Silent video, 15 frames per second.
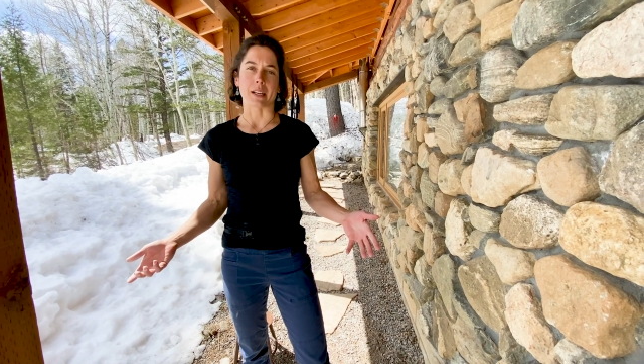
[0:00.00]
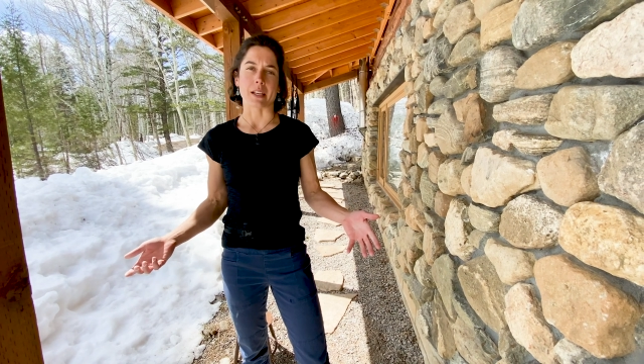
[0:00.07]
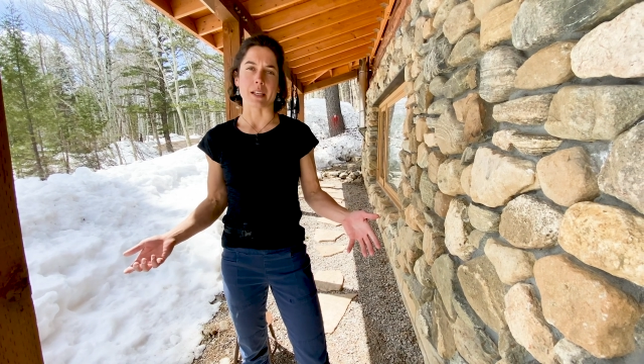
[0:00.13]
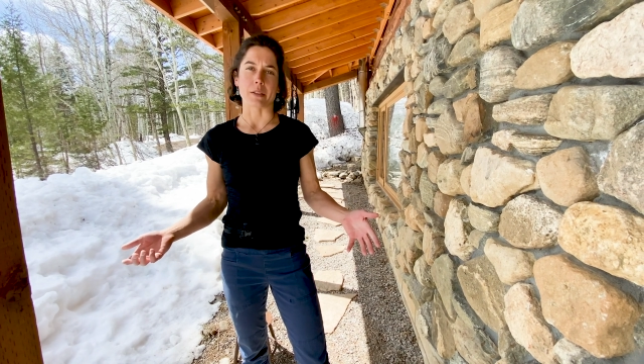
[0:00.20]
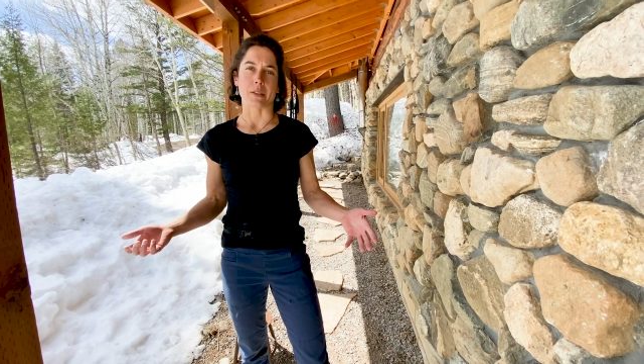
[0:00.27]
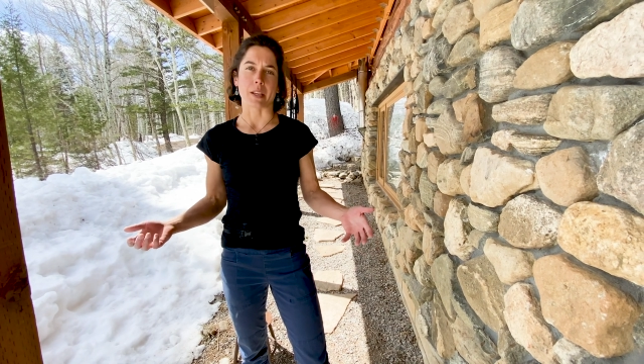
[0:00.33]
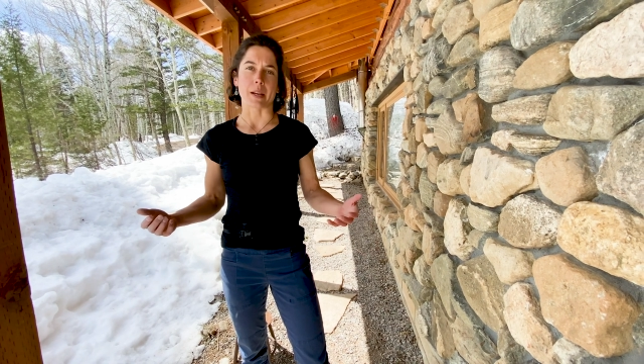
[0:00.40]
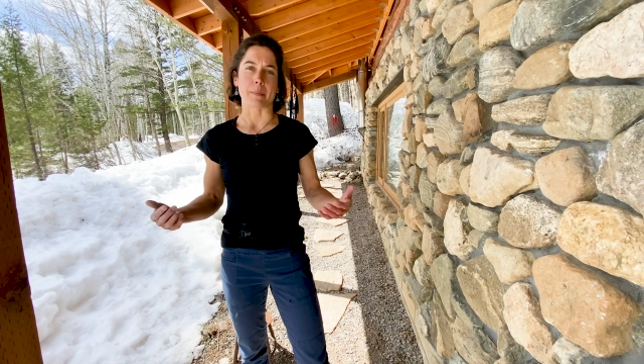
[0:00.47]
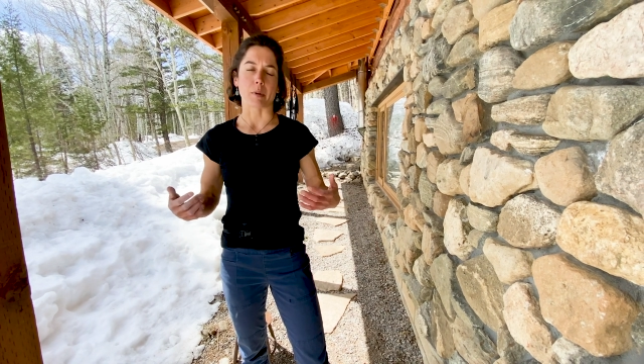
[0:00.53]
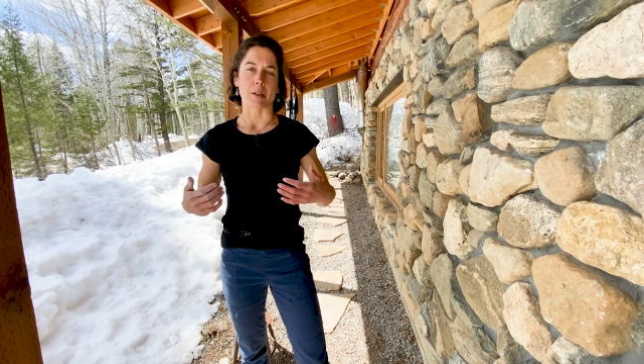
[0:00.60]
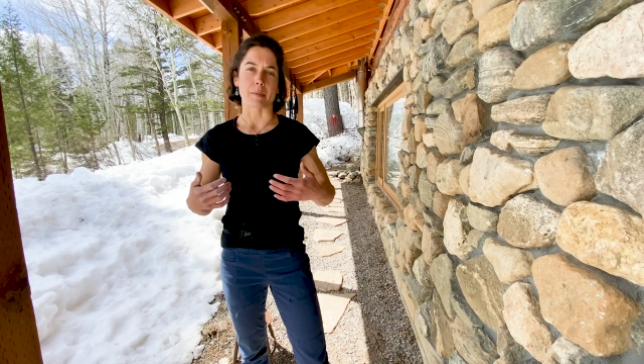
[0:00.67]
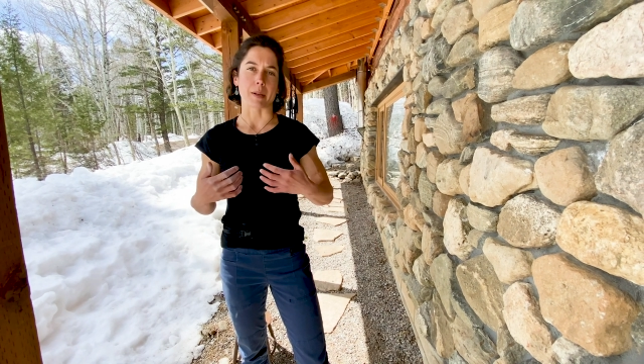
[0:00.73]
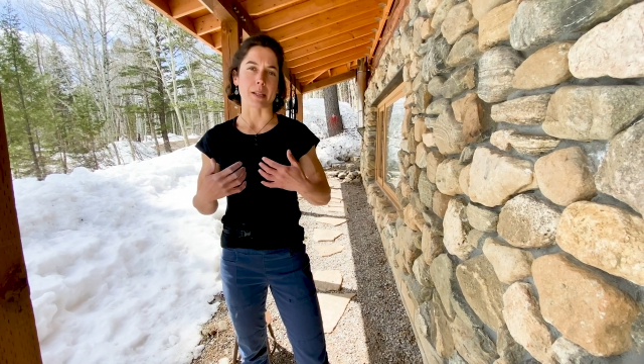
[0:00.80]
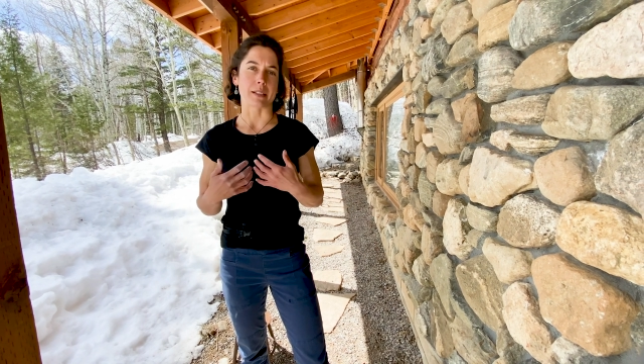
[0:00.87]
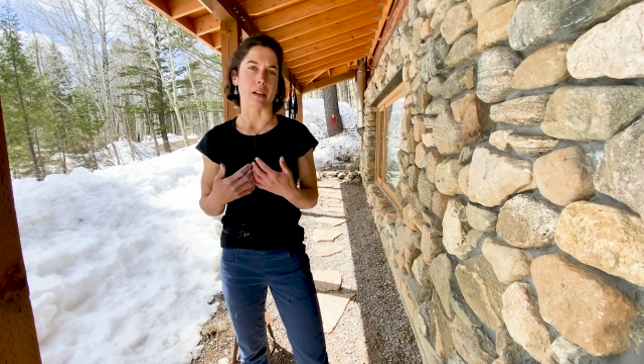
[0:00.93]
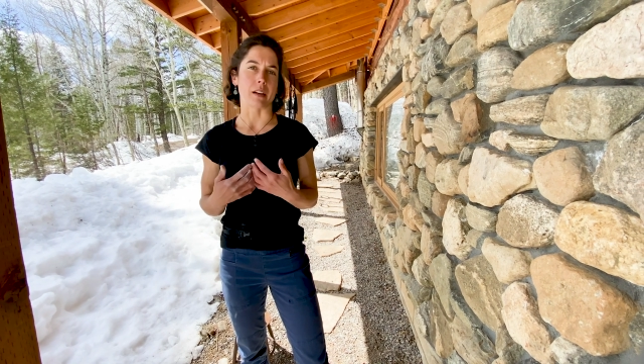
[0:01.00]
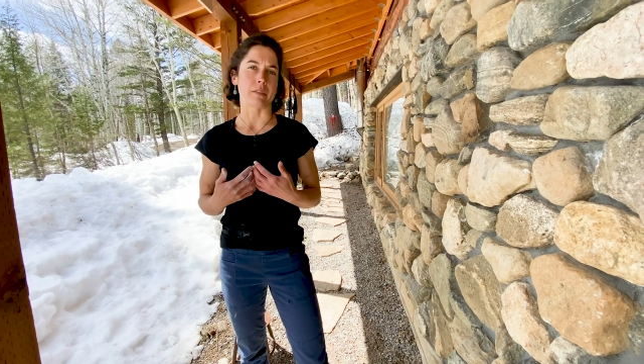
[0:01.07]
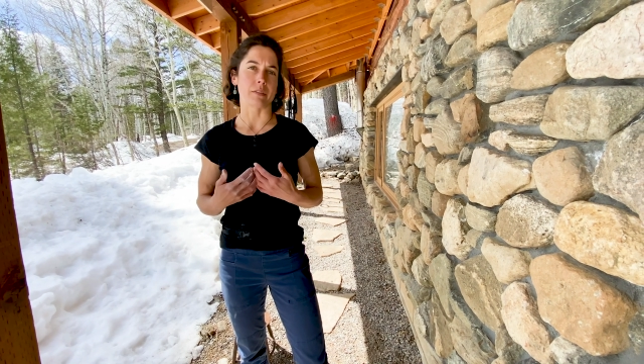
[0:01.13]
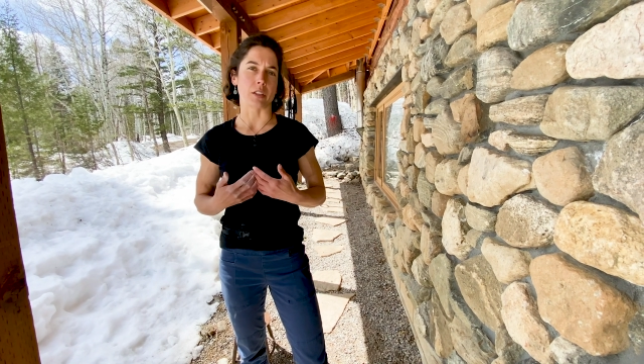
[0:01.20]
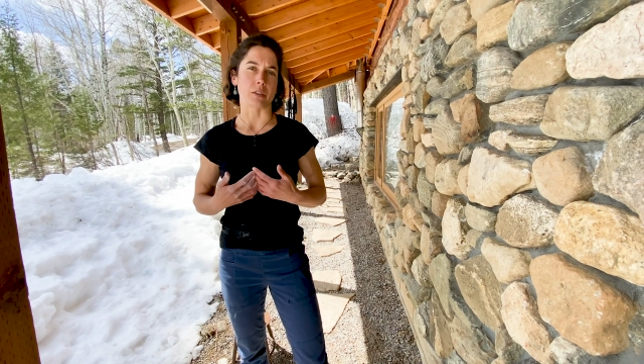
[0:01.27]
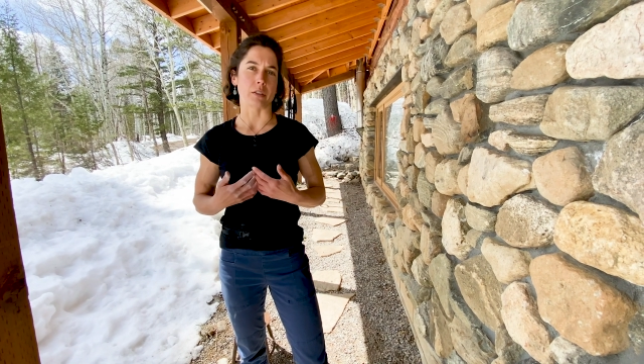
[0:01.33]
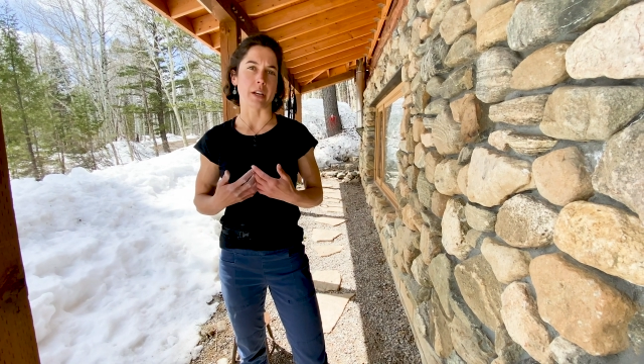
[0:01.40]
I use hangboarding myself to